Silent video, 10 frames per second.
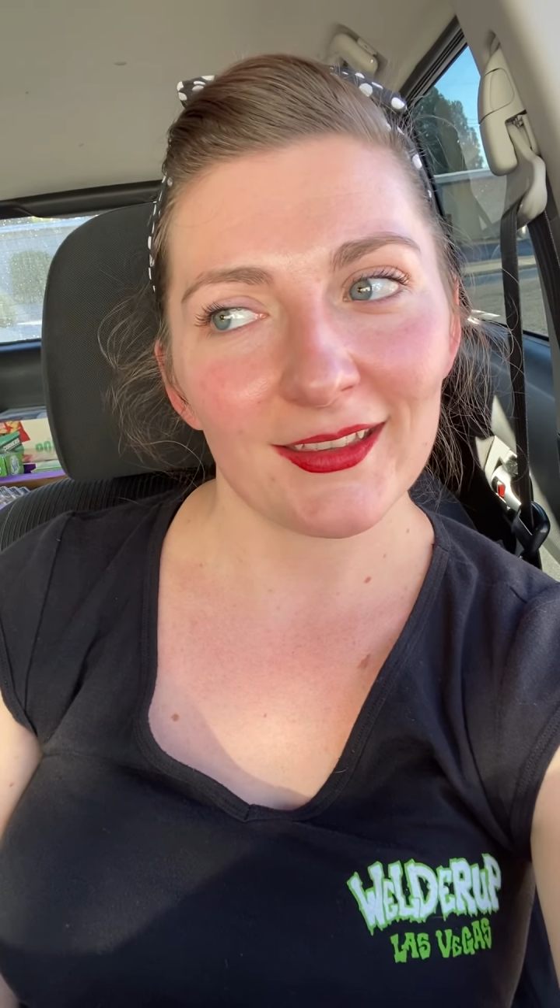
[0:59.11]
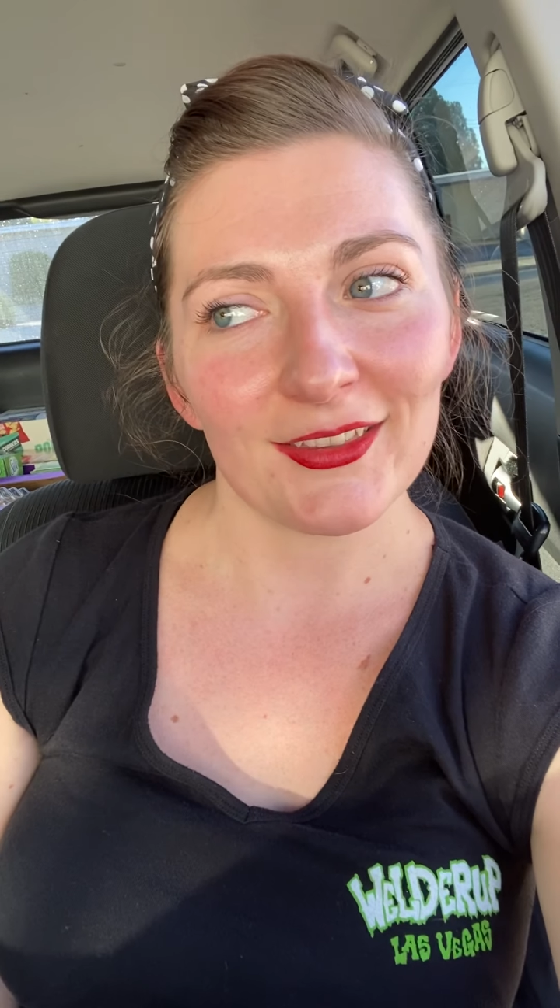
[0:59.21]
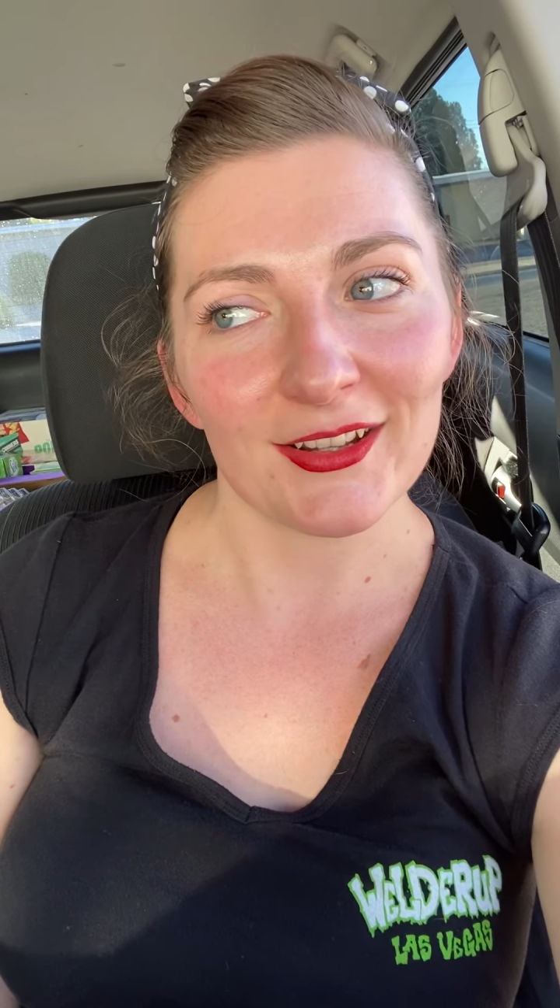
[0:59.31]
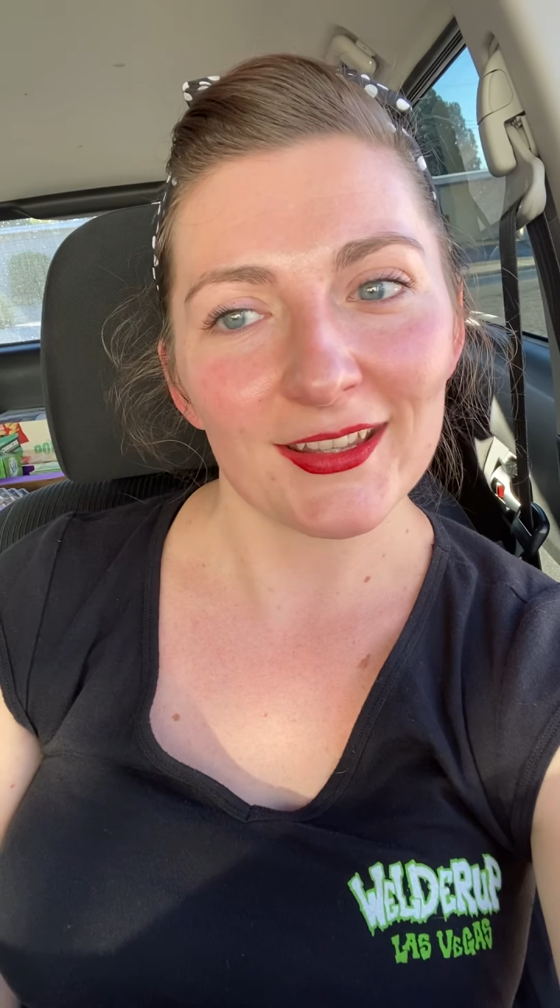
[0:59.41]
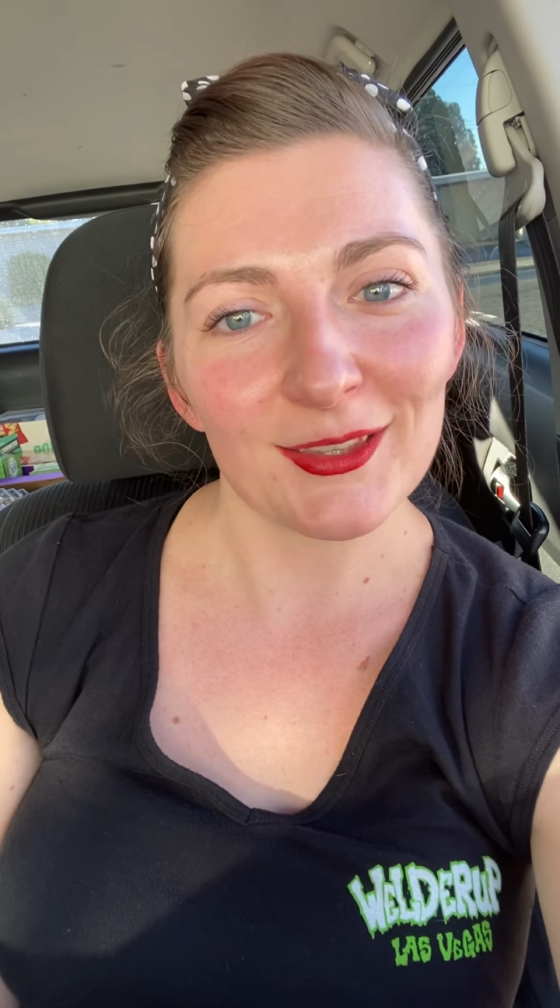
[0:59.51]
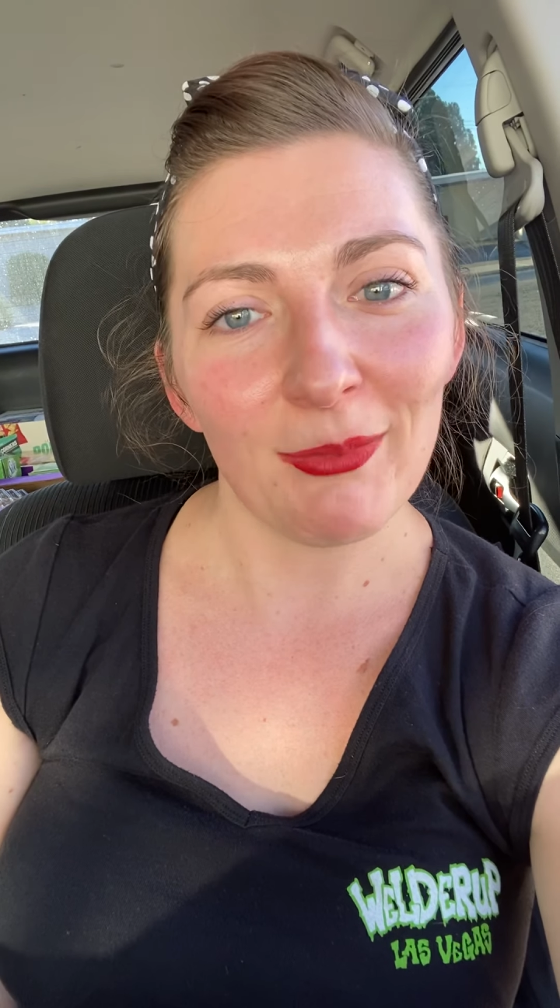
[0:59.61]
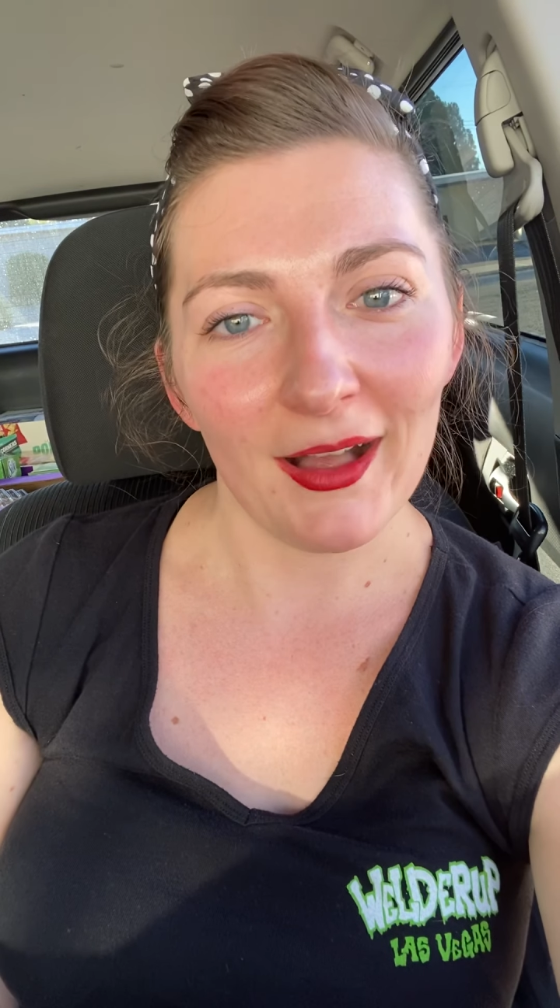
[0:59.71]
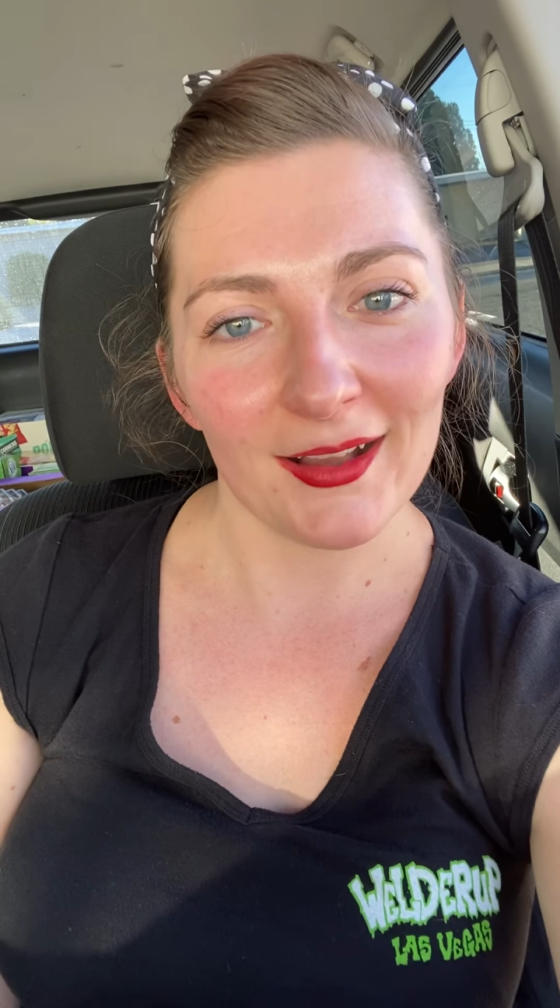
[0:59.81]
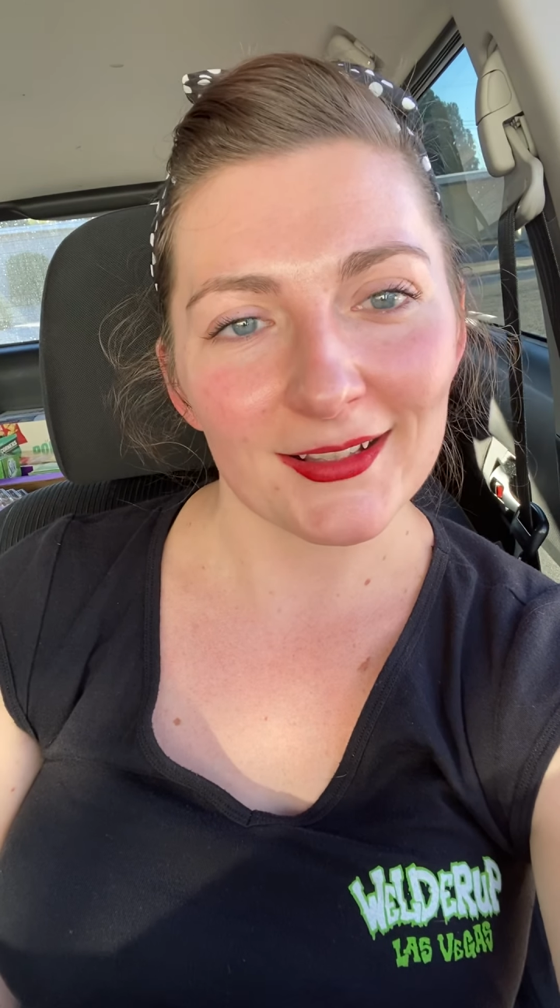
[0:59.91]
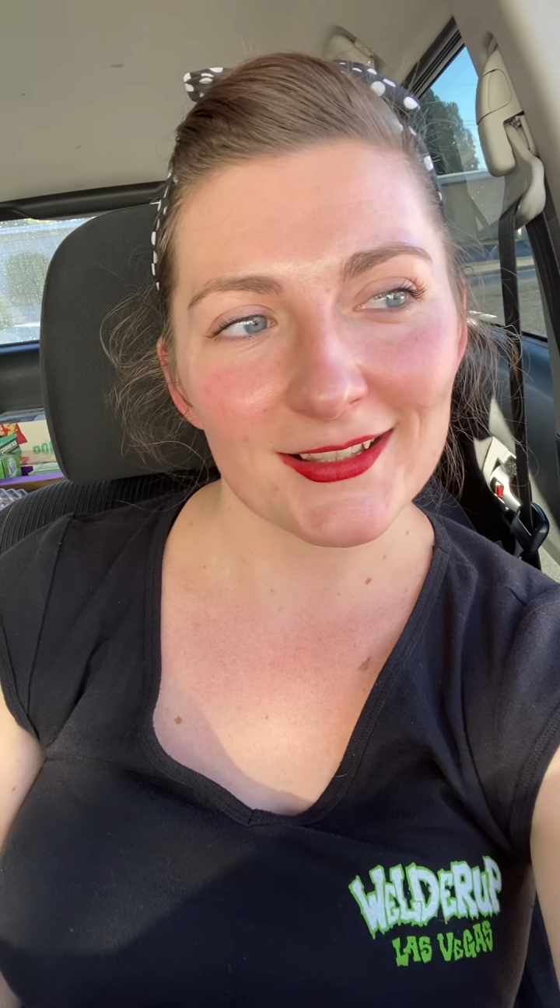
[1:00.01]
looked at the
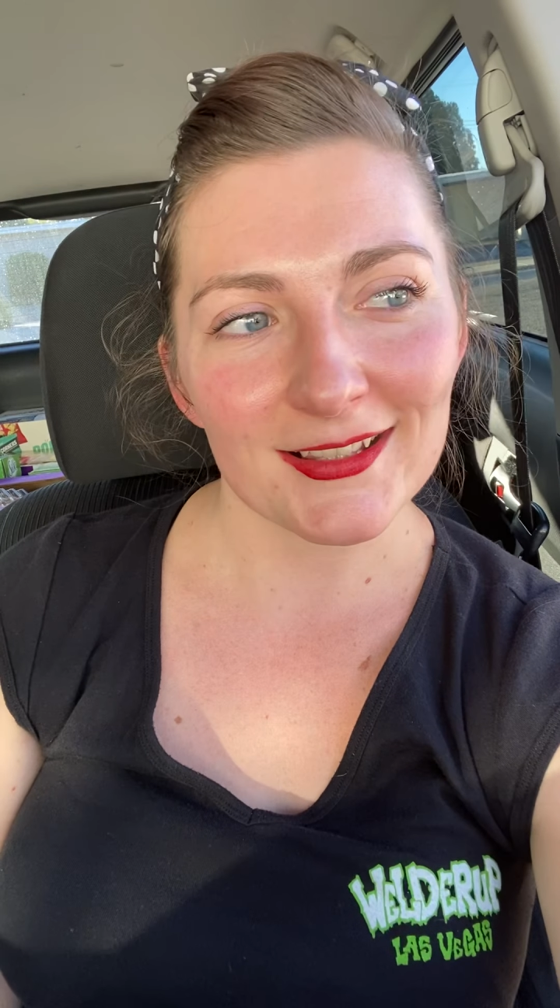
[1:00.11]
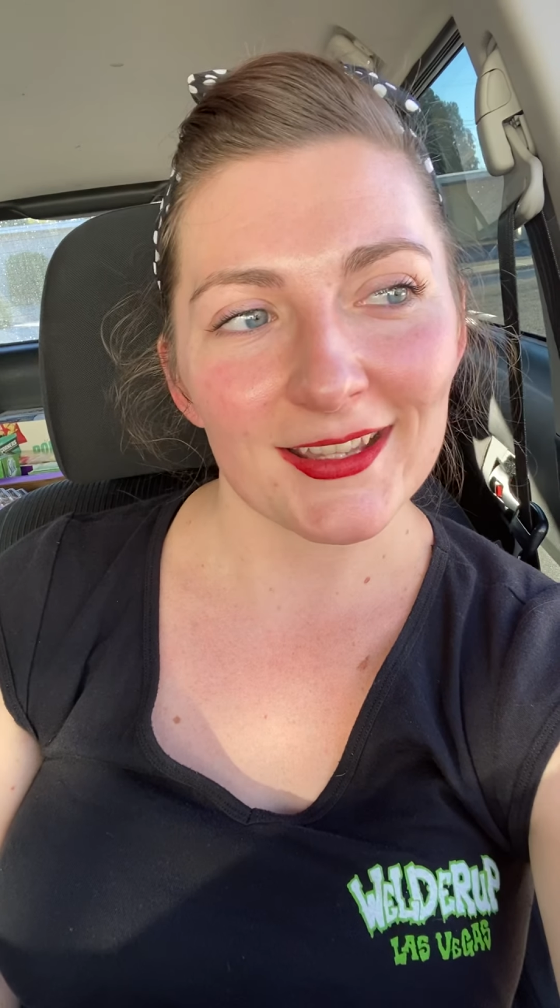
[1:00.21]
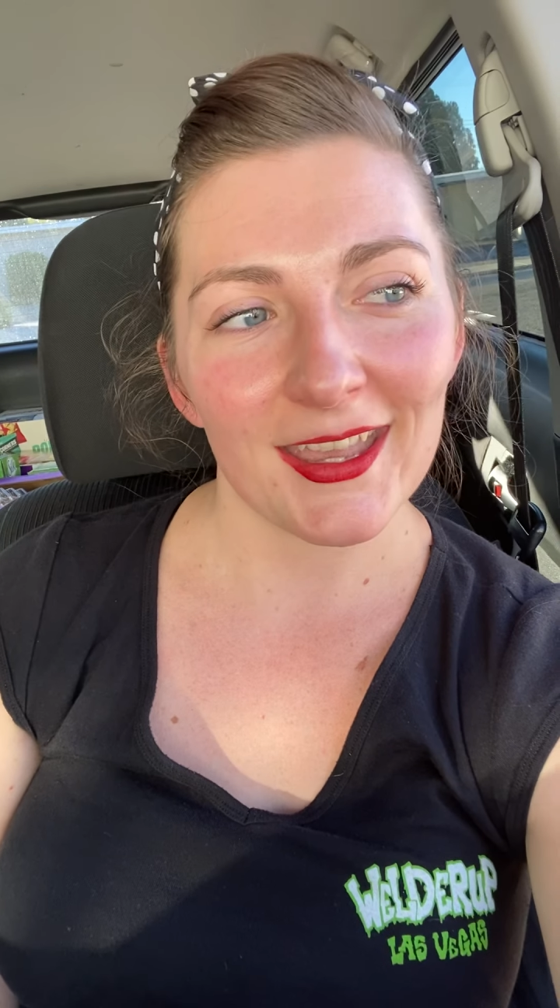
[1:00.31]
box